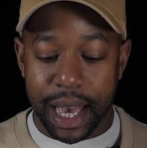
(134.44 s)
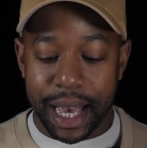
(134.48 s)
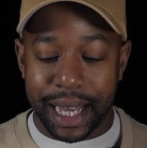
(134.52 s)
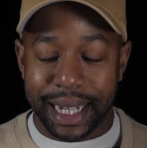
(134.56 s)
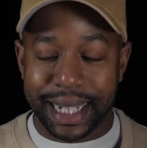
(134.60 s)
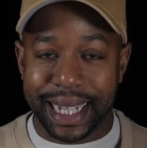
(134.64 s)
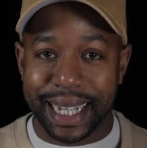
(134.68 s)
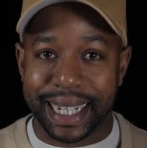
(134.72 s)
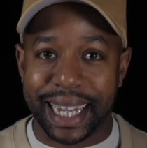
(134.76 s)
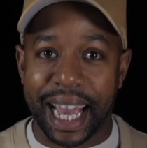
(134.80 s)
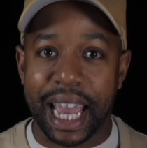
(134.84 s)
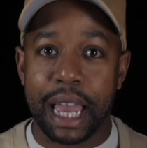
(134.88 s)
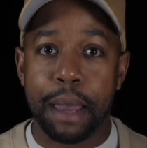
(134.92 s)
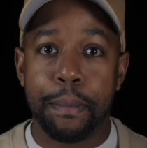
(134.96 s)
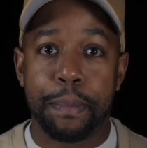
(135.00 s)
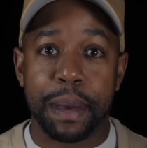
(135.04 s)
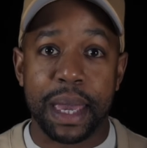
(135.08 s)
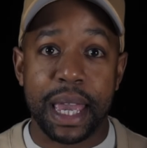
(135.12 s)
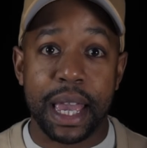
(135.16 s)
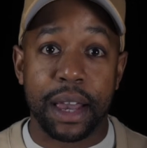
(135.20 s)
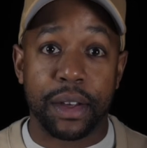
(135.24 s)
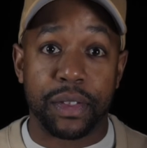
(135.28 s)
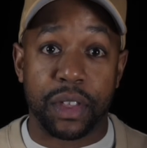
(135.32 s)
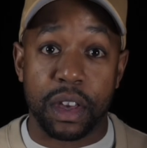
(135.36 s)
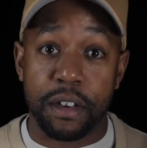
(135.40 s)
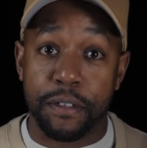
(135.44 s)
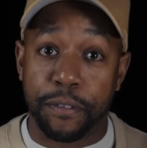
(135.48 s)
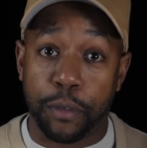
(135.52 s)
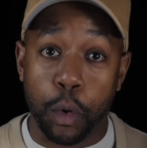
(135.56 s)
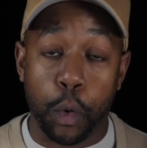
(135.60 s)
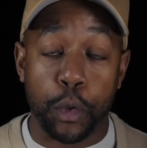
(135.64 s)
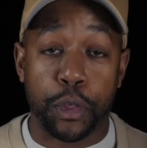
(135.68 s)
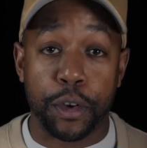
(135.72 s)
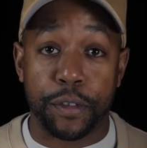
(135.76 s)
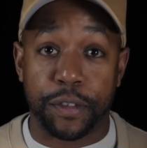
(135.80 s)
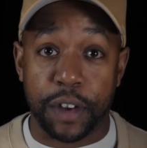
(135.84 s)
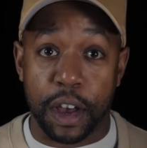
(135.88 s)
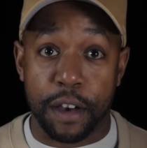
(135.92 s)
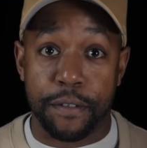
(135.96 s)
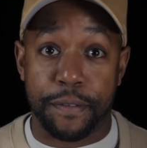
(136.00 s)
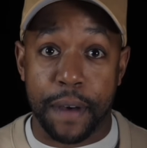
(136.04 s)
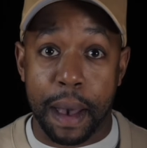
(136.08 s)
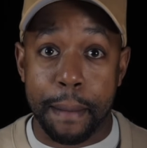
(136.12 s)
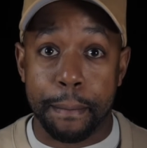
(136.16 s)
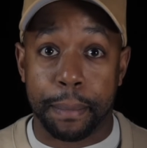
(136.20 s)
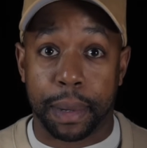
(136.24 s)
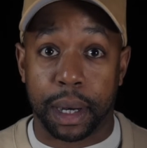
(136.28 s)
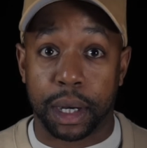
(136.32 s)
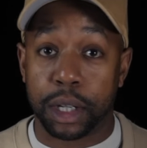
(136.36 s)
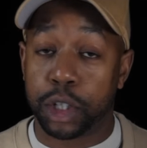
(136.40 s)
today being the 4th of
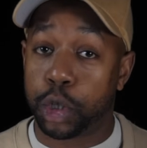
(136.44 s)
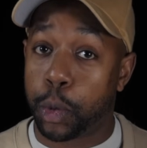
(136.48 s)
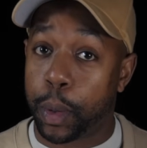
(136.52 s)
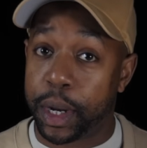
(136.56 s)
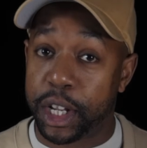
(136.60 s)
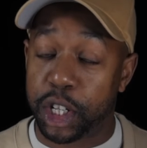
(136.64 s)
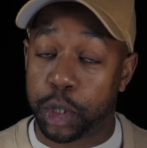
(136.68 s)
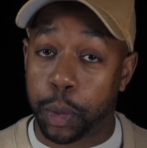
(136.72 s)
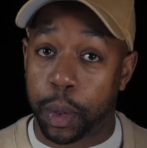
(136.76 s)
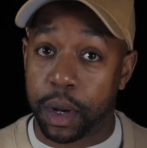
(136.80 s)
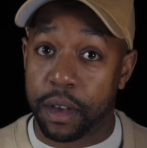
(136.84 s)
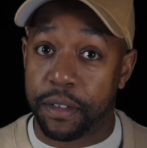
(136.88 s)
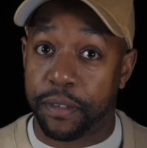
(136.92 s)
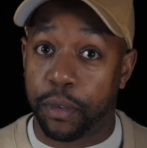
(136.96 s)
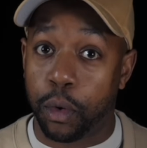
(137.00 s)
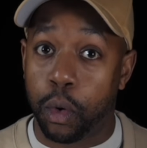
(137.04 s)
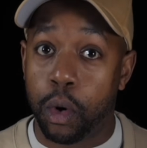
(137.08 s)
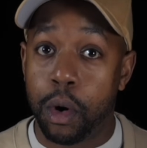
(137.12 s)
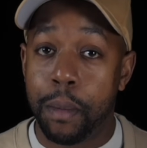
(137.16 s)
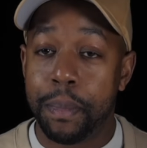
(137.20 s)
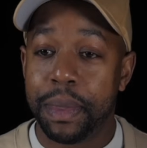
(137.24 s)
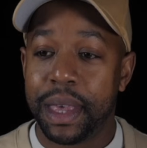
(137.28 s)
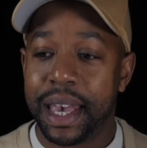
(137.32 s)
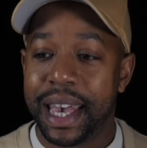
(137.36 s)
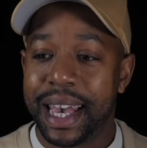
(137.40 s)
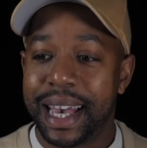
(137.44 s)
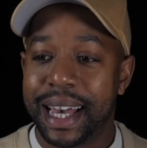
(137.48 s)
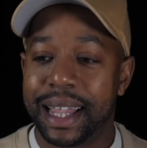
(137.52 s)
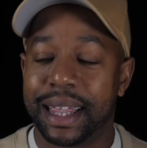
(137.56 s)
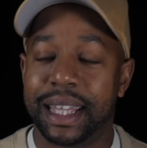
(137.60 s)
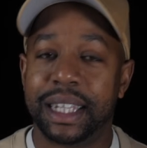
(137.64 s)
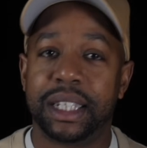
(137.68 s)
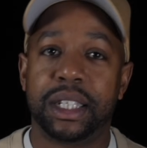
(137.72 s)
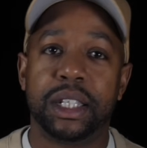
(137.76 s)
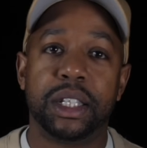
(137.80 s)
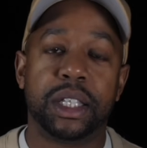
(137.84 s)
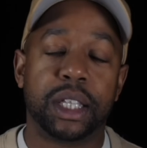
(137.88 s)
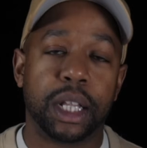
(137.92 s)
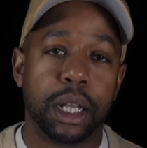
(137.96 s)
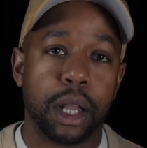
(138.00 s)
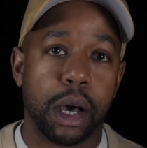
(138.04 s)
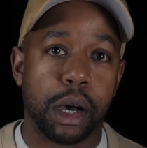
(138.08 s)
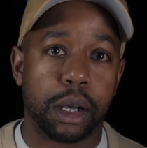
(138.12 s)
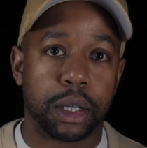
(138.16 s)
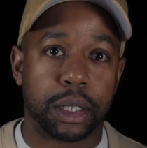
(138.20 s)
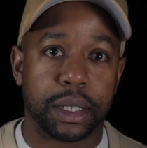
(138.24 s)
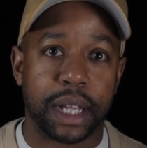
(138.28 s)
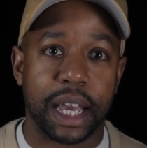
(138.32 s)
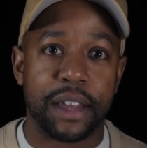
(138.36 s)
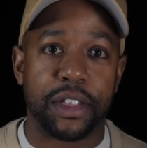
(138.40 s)
November, 2024, this is the
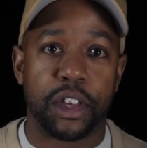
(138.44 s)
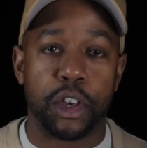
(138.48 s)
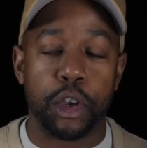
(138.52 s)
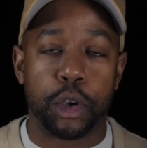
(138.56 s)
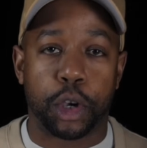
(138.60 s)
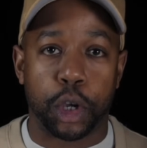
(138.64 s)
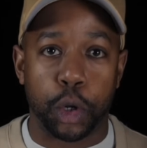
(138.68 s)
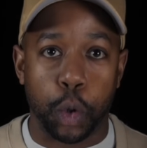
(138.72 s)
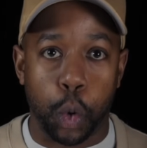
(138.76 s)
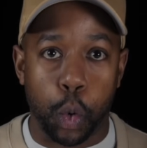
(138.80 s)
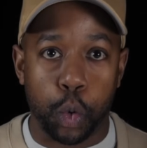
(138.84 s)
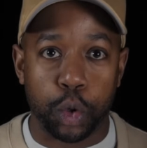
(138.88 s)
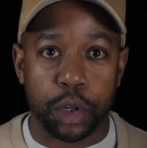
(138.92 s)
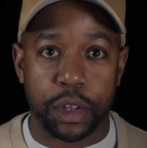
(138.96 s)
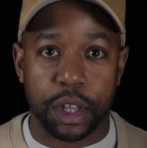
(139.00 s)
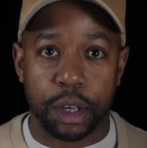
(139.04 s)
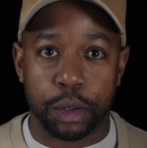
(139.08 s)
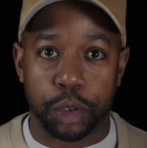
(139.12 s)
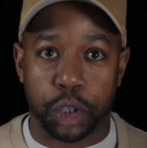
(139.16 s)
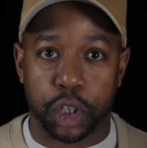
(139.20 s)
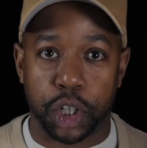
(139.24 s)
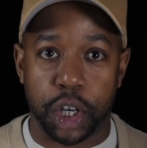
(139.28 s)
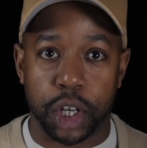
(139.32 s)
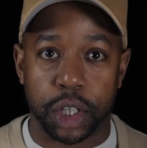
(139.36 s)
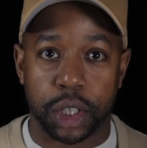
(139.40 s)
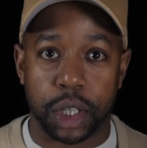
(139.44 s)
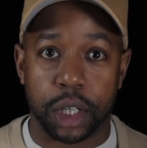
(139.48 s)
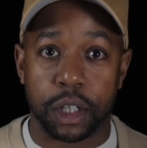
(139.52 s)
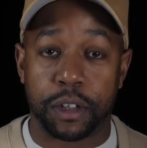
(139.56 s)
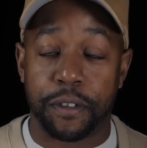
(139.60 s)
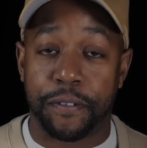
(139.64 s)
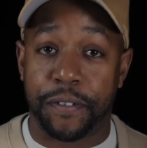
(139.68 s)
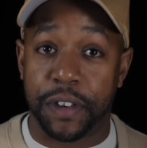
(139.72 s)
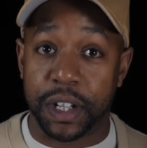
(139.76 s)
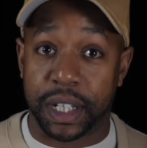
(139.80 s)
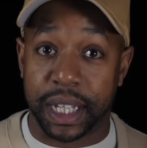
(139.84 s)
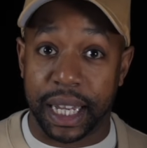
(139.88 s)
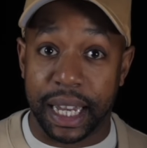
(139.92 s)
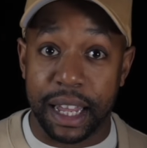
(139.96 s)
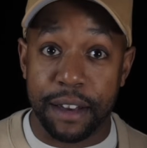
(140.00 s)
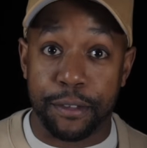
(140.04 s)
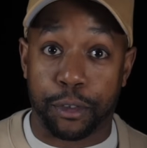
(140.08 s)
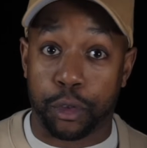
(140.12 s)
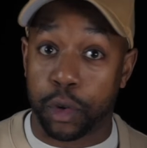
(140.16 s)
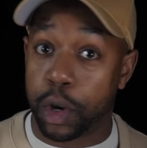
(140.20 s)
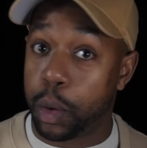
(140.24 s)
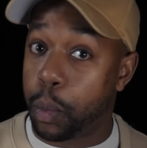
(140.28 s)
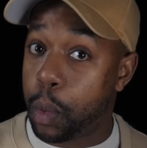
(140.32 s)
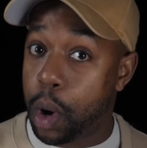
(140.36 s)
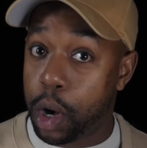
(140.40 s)
last day that you can order those jerseys for
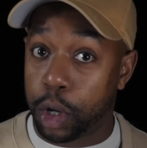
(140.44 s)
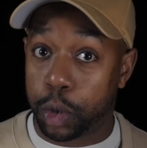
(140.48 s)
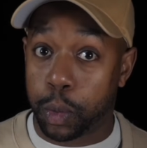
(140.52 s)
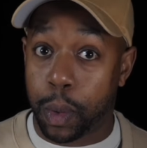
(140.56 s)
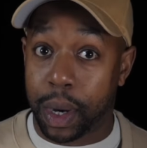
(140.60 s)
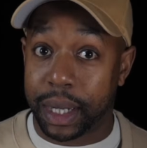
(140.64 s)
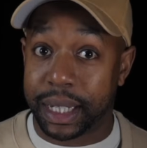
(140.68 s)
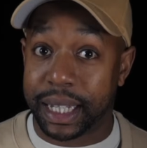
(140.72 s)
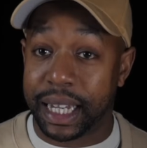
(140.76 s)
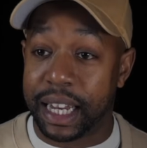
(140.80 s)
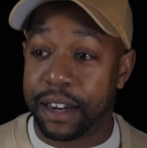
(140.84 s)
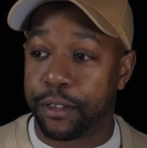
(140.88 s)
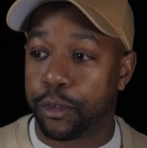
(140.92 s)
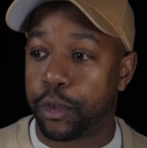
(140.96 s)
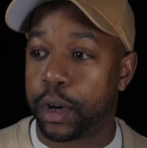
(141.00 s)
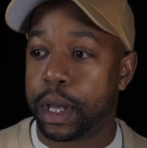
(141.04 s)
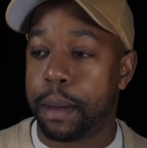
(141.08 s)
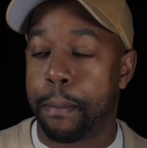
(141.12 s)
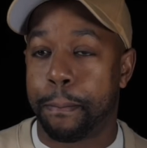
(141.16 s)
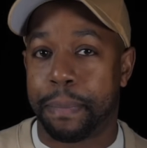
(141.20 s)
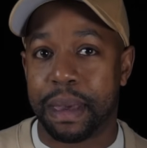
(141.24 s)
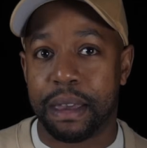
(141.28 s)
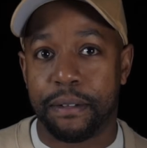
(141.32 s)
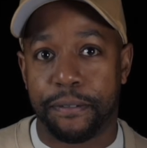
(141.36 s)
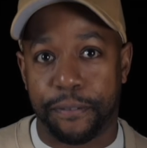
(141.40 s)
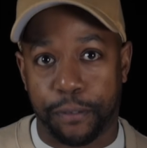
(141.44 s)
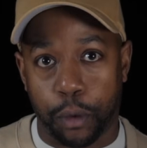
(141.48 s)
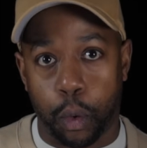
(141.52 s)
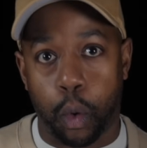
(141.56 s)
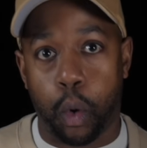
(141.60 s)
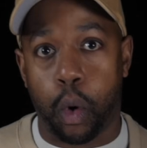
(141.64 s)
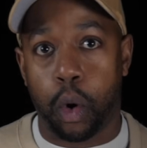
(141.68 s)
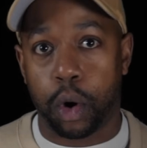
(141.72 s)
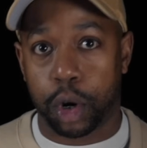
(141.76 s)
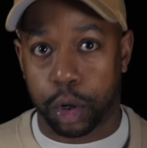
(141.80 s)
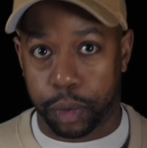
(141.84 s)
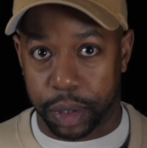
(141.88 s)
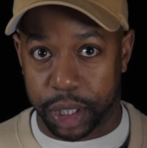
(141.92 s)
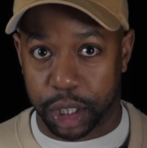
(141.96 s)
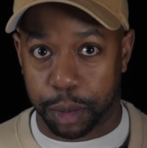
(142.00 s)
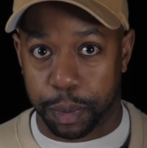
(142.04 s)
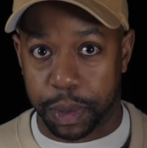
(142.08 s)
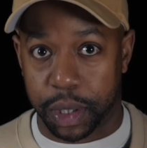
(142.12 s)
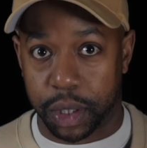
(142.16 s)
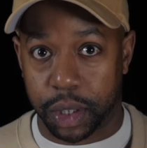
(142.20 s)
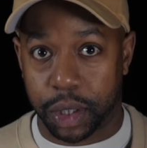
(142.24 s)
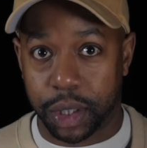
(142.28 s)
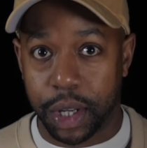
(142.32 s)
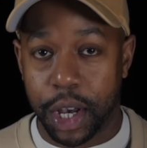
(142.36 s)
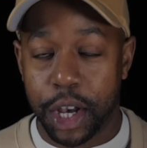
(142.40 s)
delivery, worldwide delivery before
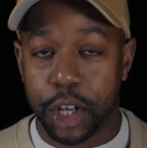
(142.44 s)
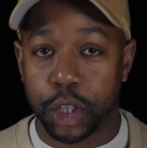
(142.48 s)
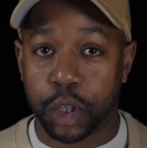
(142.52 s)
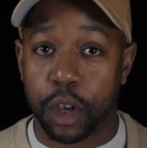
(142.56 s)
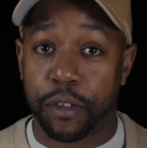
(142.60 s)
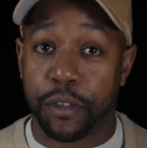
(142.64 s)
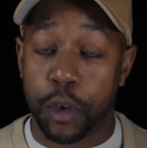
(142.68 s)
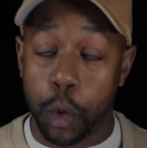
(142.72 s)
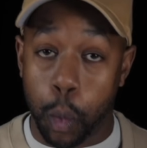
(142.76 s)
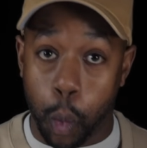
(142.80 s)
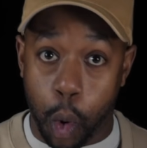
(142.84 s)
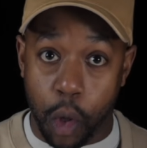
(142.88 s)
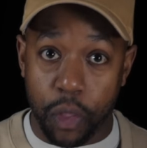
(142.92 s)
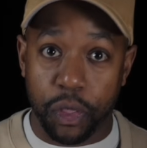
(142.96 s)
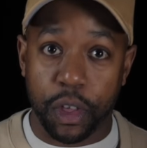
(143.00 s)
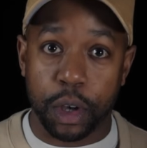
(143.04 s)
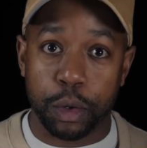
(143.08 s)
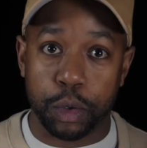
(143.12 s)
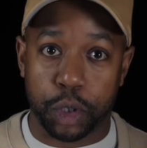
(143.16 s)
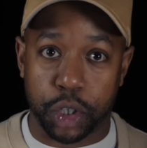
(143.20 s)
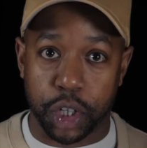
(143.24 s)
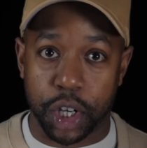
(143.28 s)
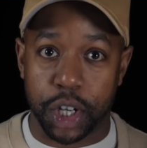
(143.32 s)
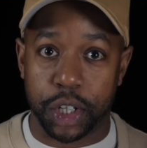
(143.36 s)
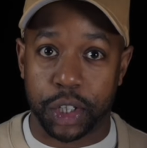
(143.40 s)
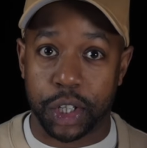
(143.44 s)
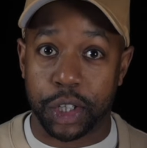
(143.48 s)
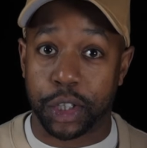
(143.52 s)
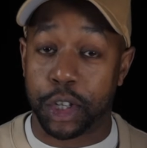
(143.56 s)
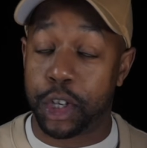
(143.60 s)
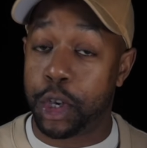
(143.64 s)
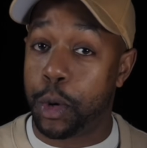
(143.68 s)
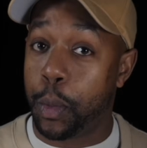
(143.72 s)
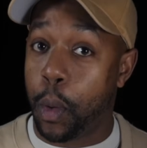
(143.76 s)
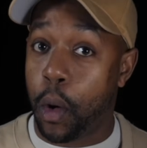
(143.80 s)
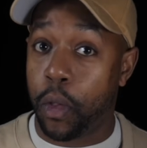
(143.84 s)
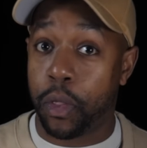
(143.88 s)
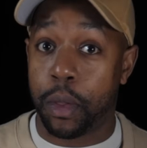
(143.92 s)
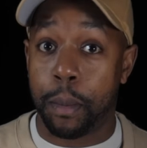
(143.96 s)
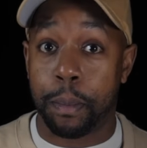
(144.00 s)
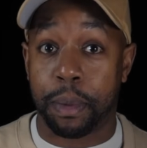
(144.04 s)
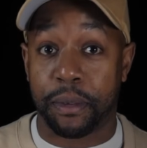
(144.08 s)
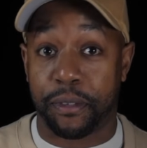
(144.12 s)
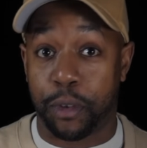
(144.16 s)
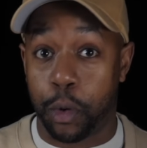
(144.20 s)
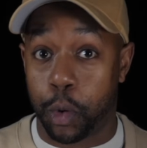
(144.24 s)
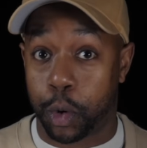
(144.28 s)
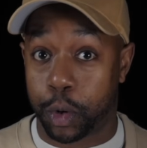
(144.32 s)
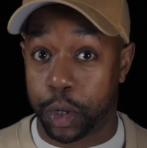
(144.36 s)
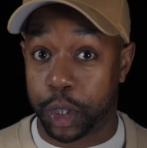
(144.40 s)
Christmas. So if you want those jerseys and you want them
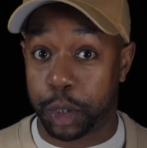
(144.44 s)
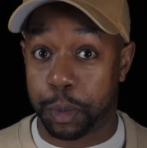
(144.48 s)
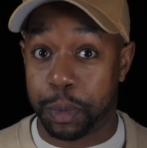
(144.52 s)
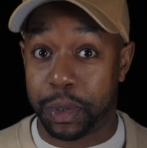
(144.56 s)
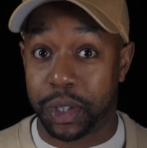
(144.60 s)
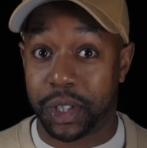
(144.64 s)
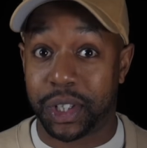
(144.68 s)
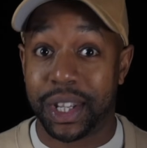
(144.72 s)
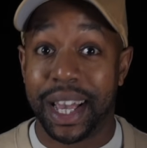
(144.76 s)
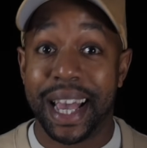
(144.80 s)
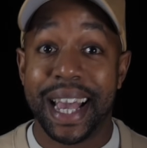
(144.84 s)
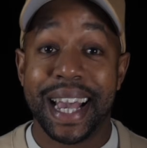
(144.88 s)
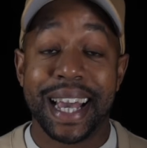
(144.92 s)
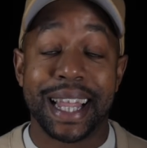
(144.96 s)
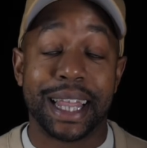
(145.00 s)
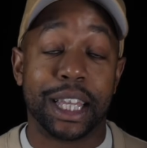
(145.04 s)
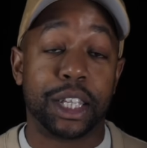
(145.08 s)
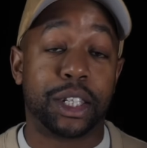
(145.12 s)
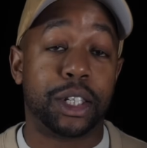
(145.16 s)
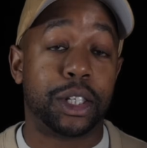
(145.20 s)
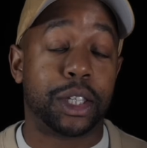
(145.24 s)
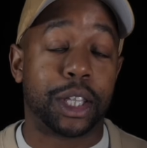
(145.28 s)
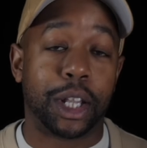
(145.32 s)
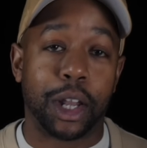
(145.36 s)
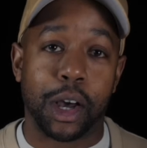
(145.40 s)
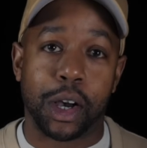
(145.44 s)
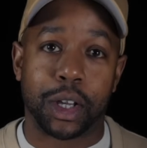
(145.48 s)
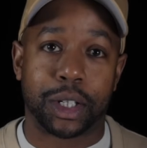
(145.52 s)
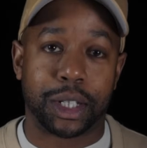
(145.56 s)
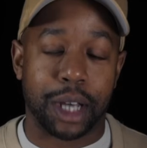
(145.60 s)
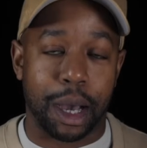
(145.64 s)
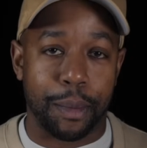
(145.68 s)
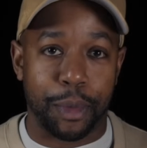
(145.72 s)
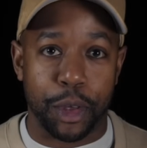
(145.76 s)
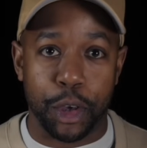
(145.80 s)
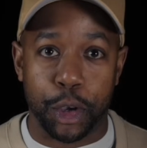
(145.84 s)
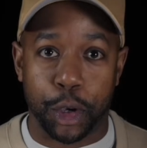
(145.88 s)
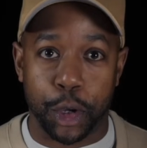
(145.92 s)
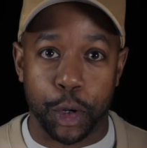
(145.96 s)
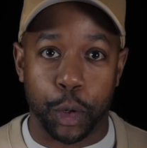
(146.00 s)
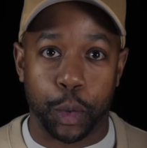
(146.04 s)
before Christmas, this is the last time that you can